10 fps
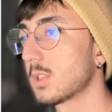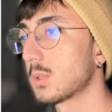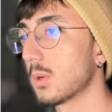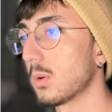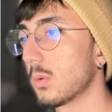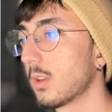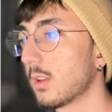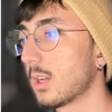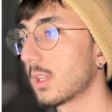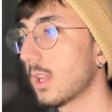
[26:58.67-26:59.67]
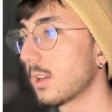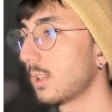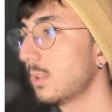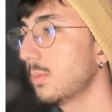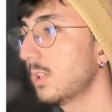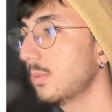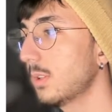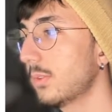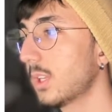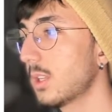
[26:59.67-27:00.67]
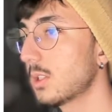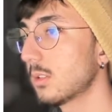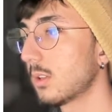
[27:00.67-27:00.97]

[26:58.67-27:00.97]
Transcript: So I get email verification,